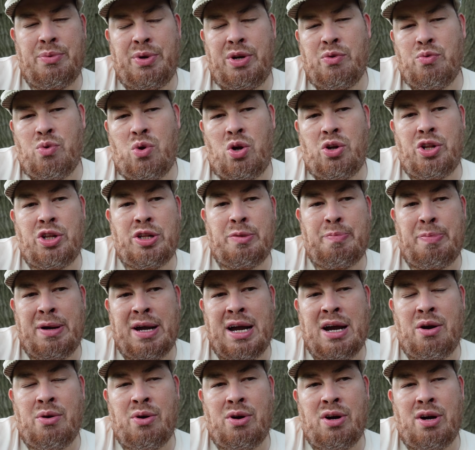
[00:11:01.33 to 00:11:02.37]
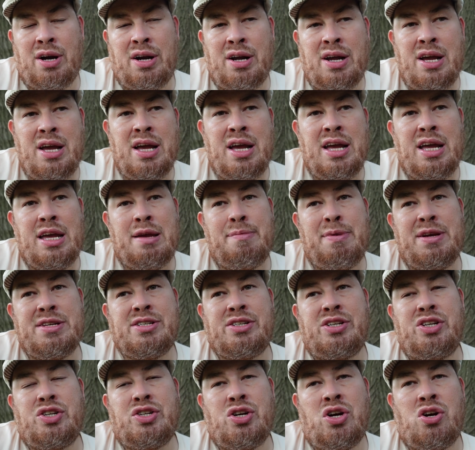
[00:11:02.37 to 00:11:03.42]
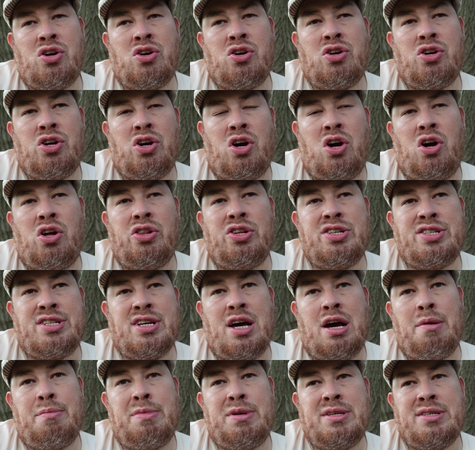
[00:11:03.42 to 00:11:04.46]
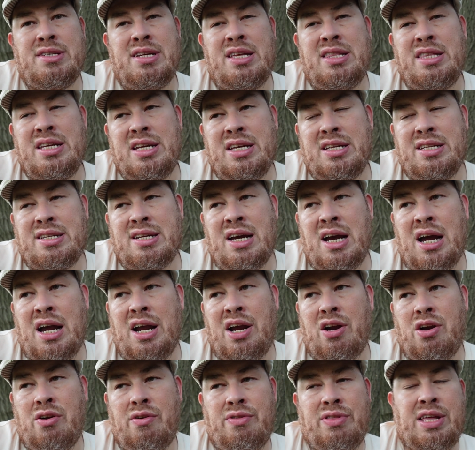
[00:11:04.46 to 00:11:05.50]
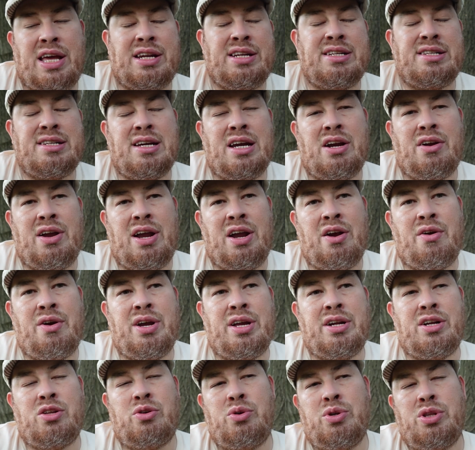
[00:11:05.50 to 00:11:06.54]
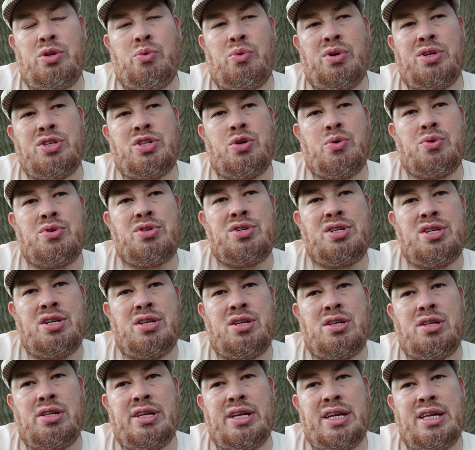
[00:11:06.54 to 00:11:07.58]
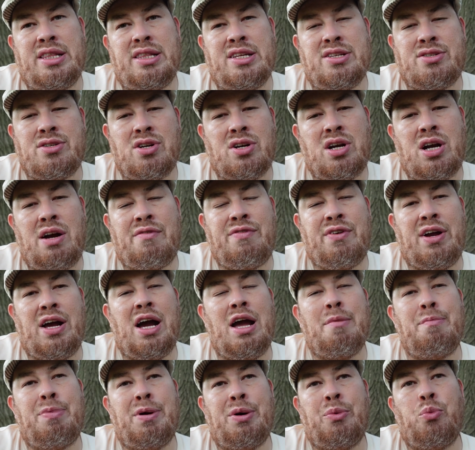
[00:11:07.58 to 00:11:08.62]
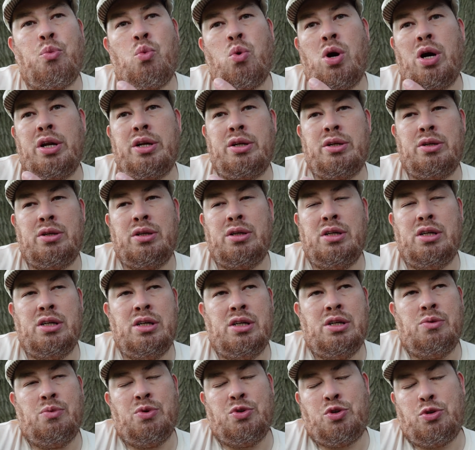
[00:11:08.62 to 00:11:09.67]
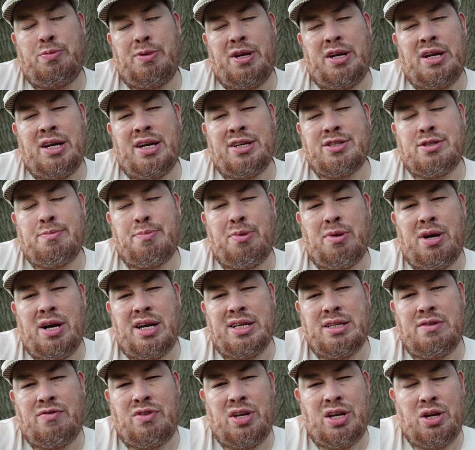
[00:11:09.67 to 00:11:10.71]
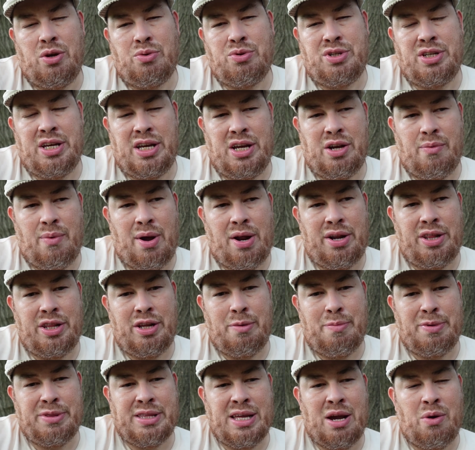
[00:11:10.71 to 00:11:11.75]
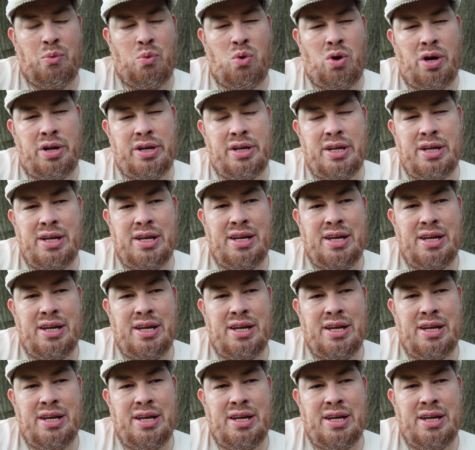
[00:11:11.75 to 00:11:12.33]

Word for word: when he rolled on the power, he basically turned all the zombies in the entire, that entire area, including the ones who were still in the sarcophagi, but one, which would be a nice surprise if they go digging around in there. But that one